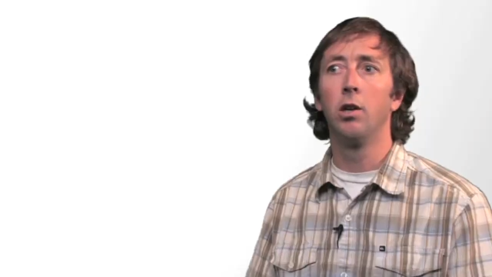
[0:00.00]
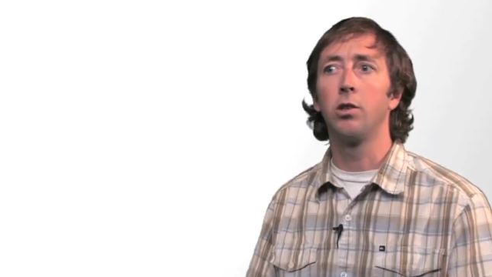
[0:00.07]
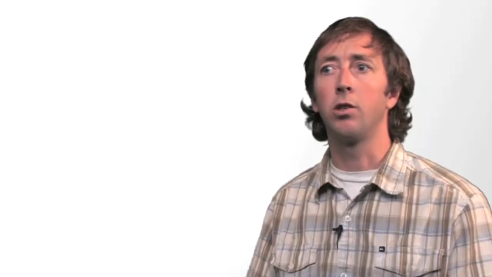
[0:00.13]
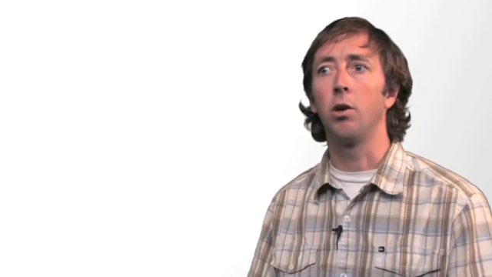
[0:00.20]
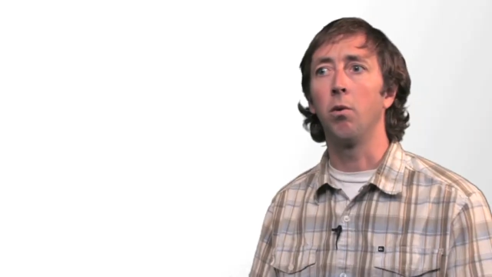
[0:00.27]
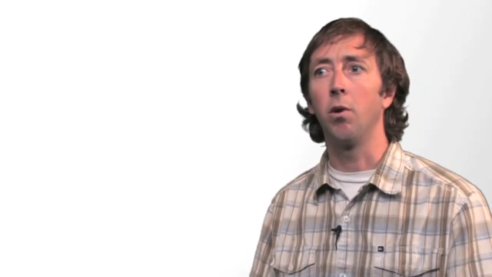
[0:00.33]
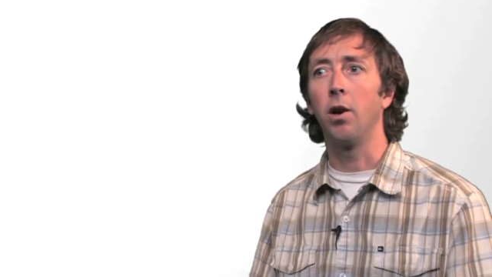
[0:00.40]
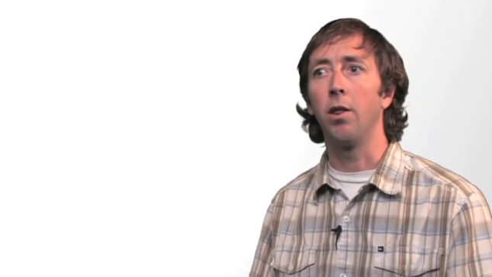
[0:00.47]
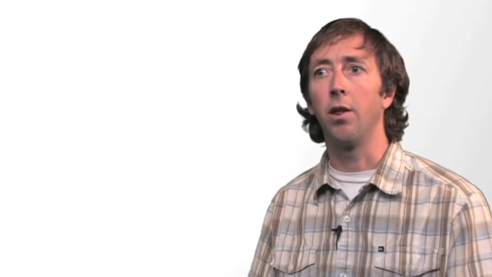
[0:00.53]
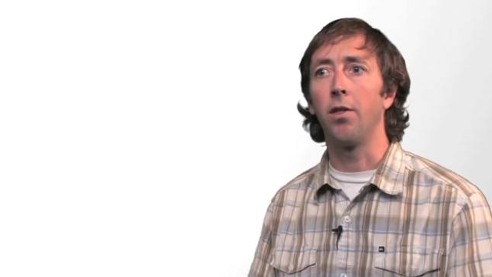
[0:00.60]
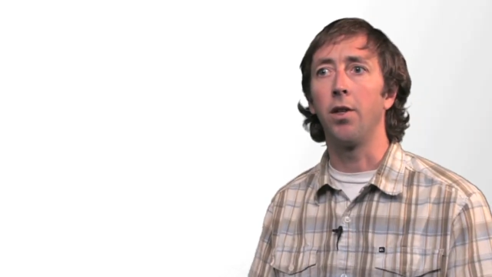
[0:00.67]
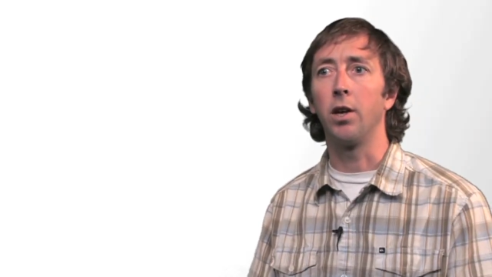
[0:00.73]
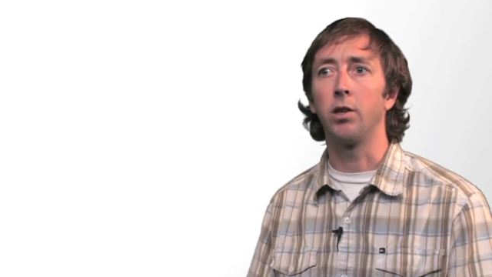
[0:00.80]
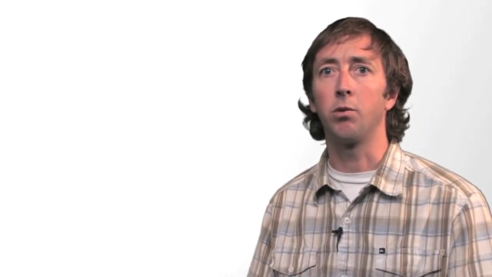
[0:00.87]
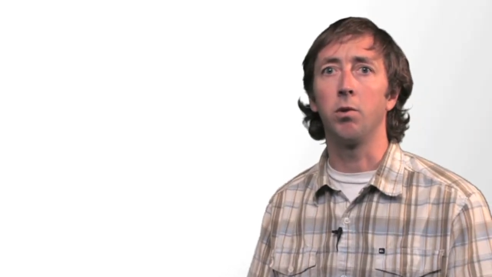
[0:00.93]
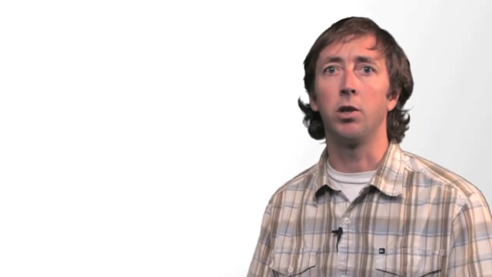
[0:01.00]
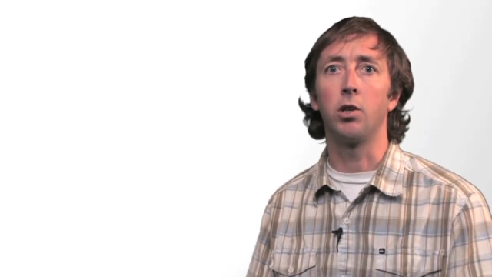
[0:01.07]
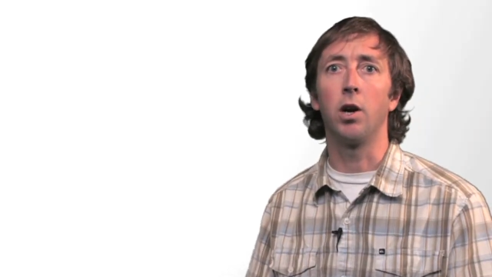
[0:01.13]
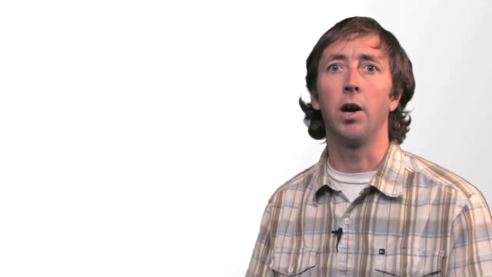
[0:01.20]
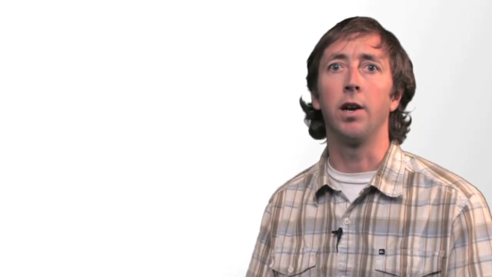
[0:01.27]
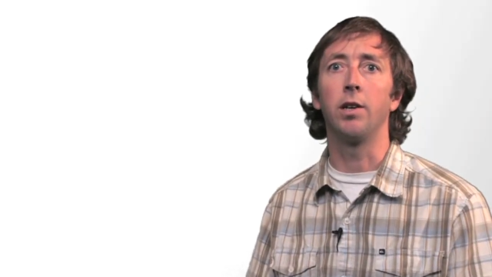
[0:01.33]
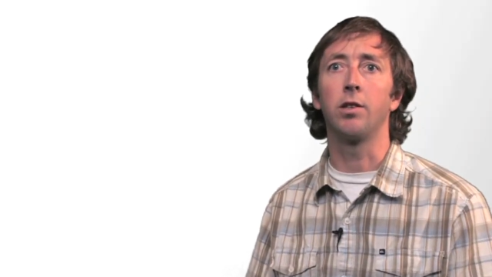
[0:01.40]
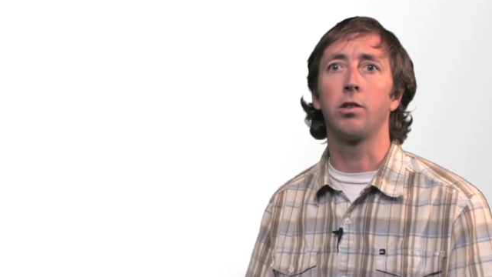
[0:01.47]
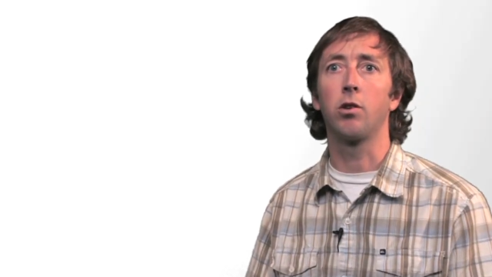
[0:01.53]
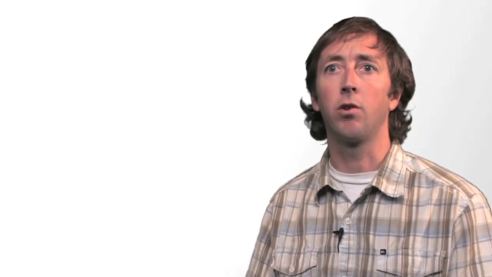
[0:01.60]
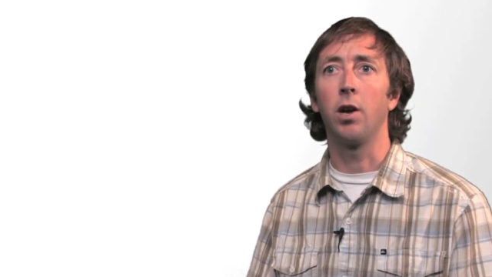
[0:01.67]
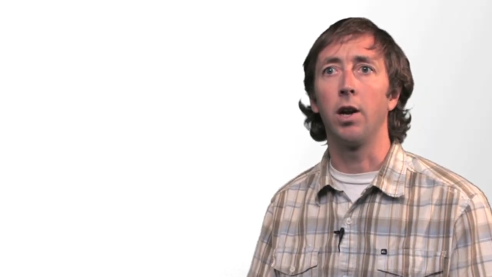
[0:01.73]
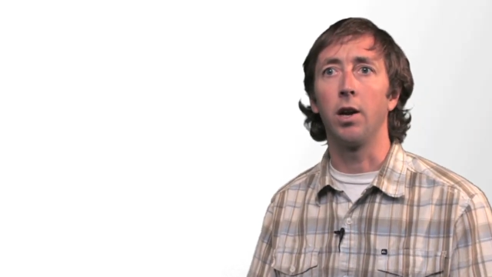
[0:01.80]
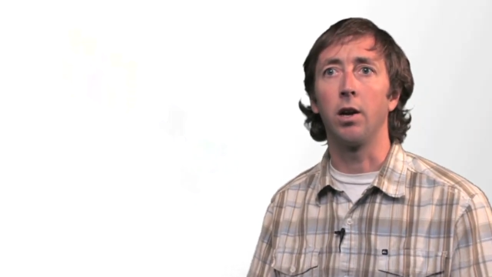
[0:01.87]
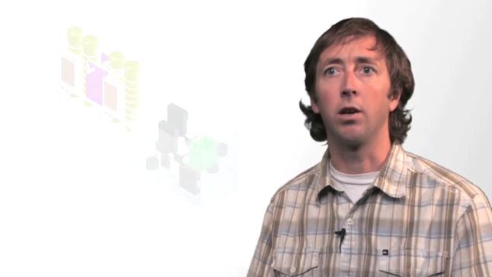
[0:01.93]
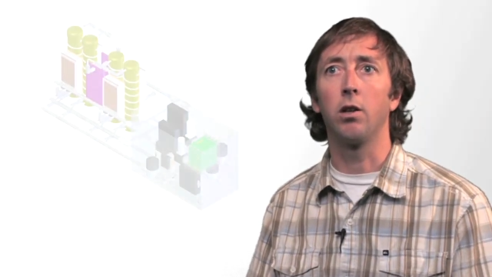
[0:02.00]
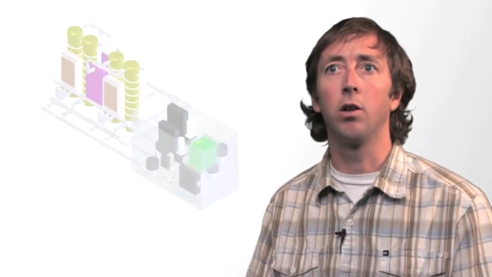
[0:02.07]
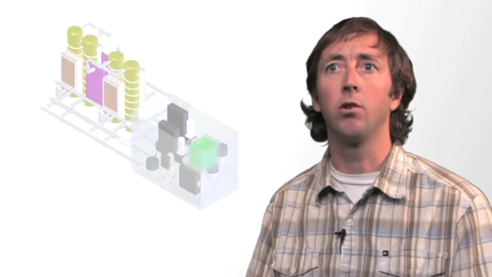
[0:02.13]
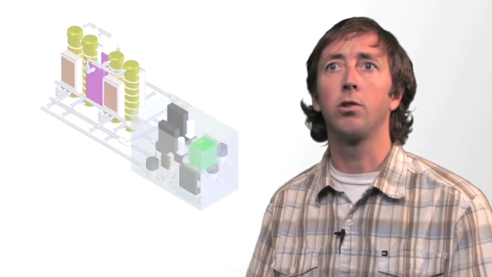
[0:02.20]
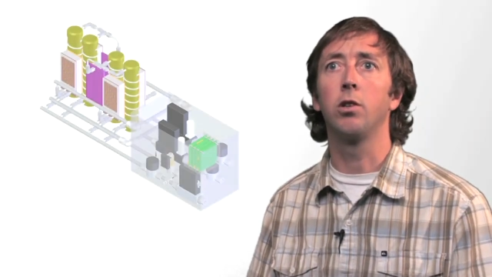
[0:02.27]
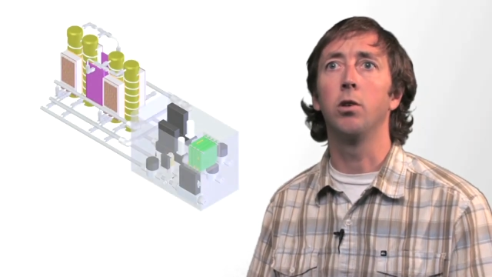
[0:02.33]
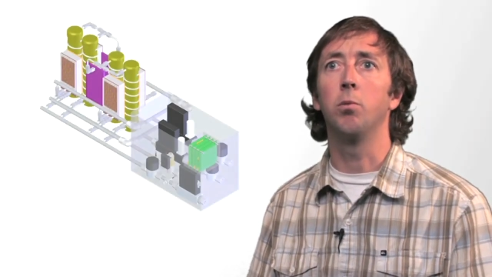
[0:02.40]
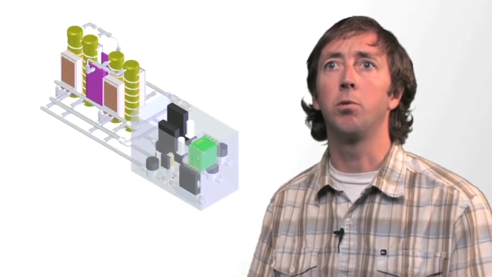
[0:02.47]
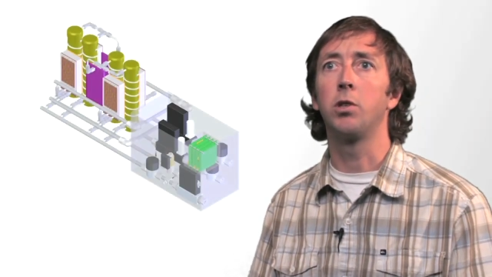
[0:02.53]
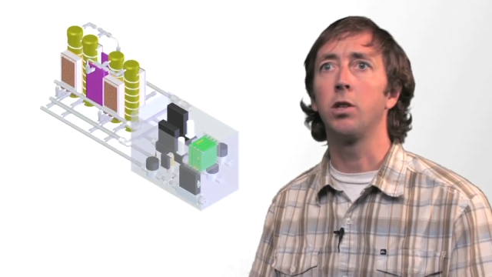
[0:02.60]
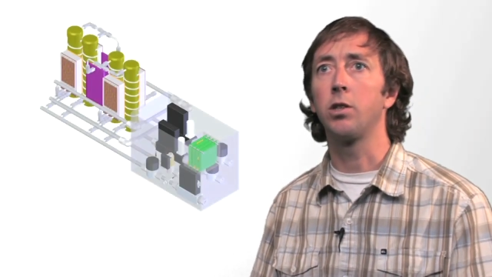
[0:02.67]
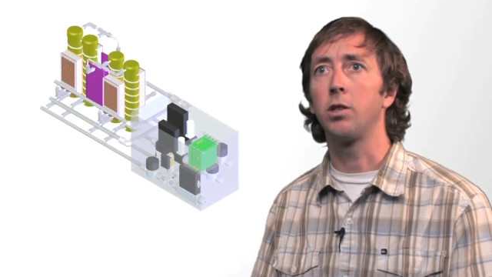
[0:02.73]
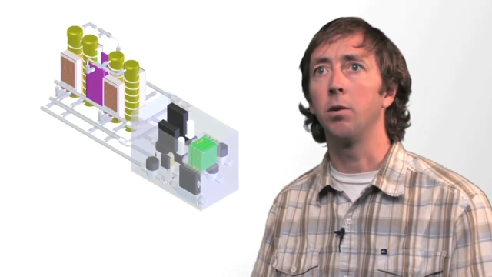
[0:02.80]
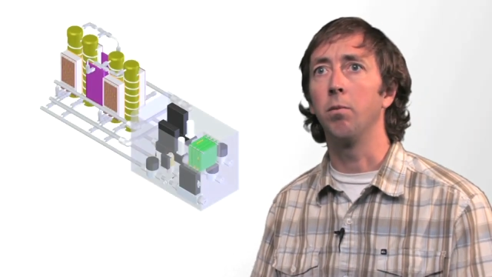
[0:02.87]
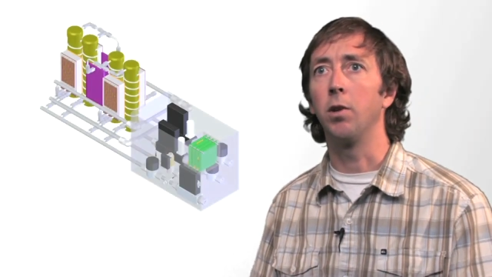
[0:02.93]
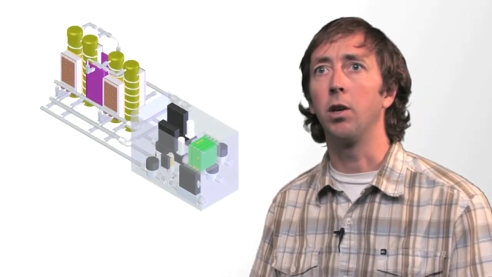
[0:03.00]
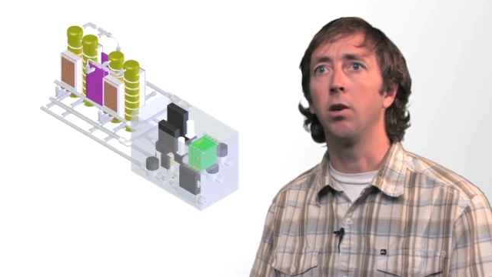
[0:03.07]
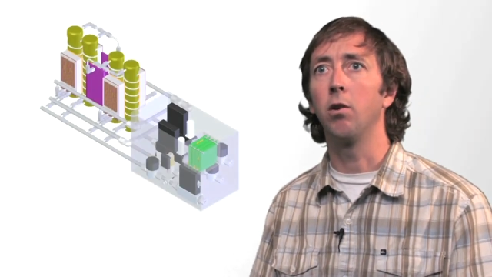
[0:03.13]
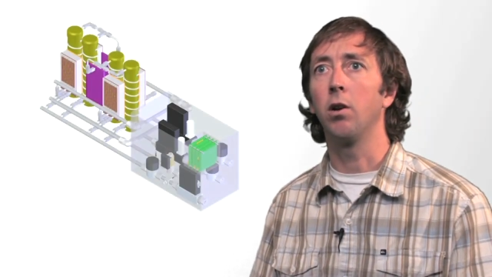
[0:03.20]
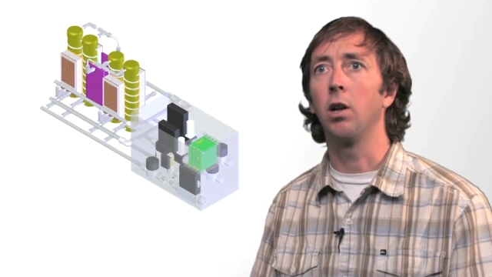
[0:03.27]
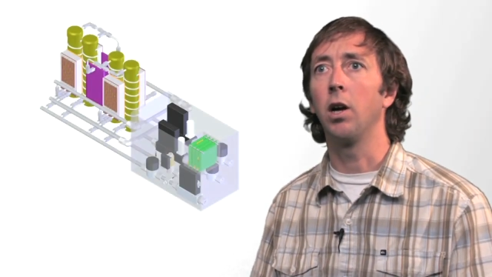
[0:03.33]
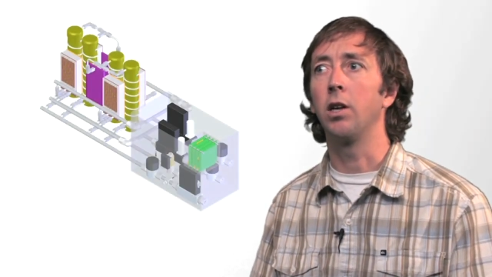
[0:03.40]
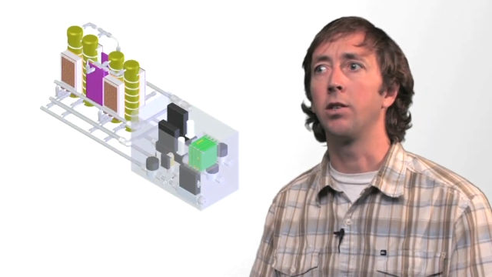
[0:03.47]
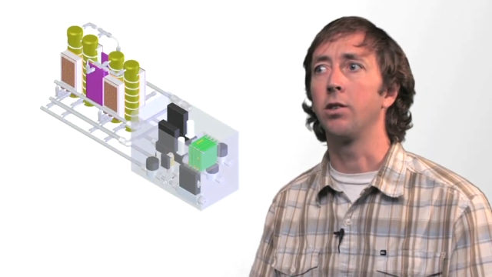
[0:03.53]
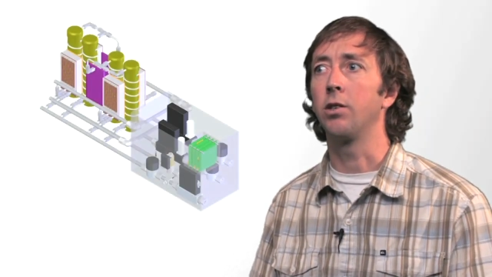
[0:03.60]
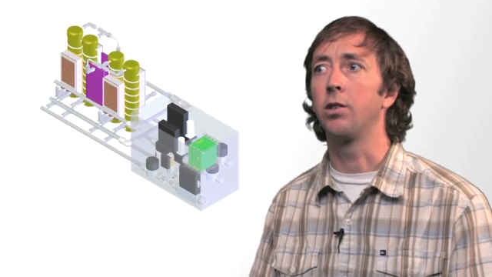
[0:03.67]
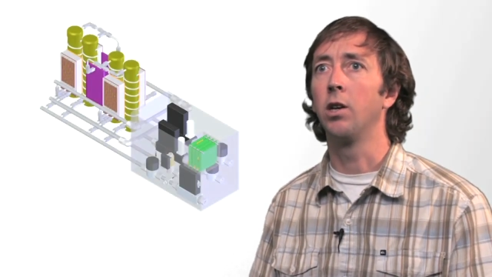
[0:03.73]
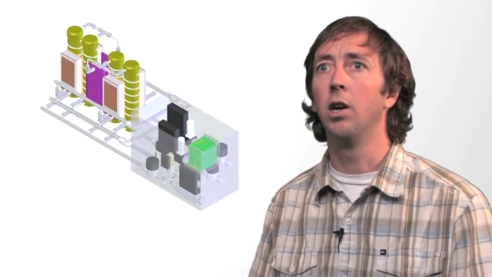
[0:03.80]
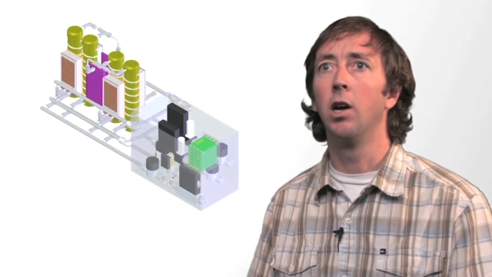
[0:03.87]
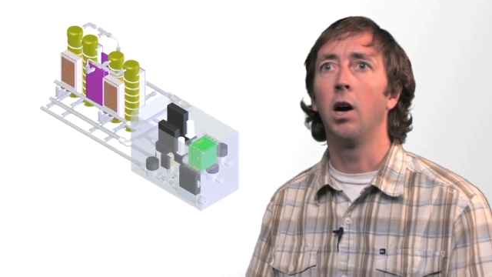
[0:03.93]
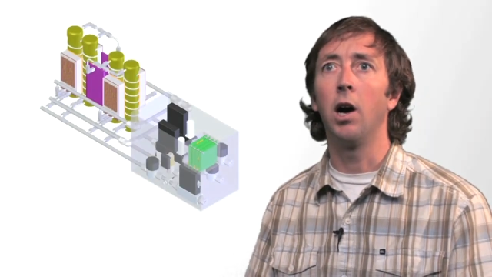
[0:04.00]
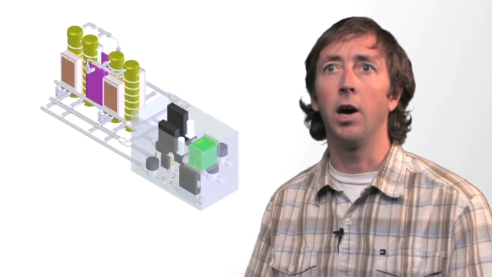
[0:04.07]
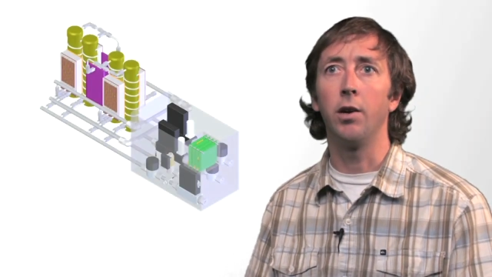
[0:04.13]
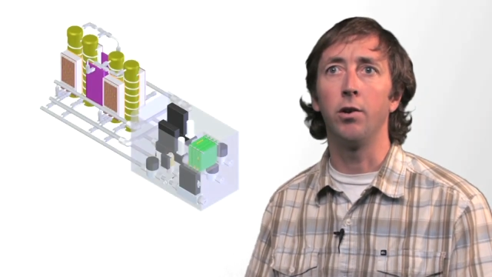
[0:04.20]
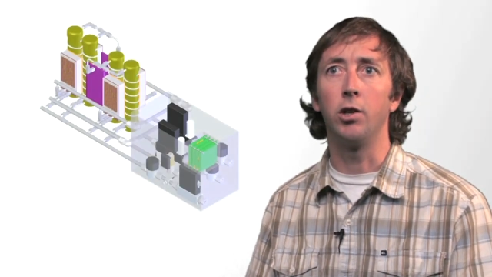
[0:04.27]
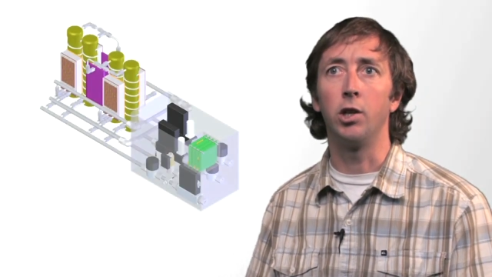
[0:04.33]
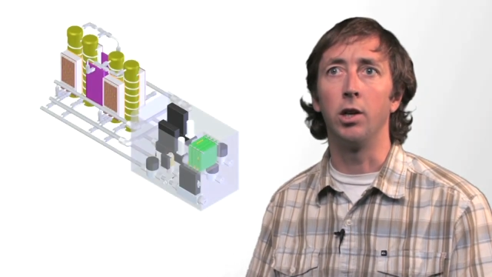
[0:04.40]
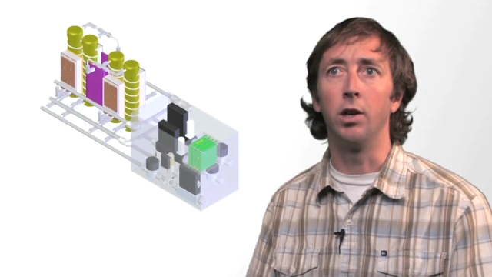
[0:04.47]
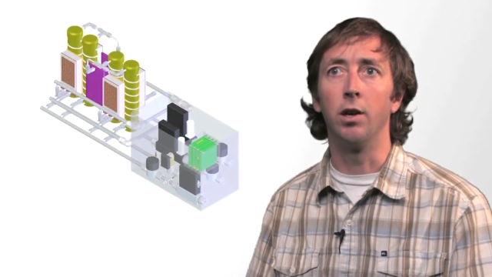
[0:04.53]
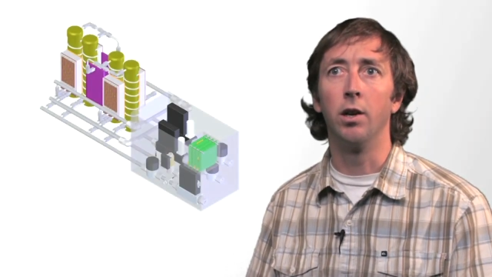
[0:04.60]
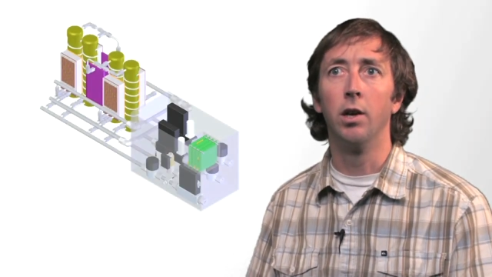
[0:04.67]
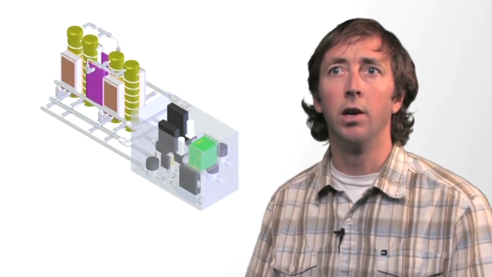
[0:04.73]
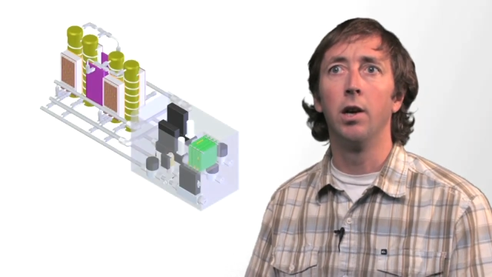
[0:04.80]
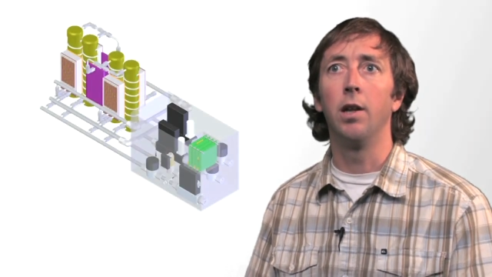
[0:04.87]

So one of the things we tried is to create an closed-loop system that utilizes hydrogen,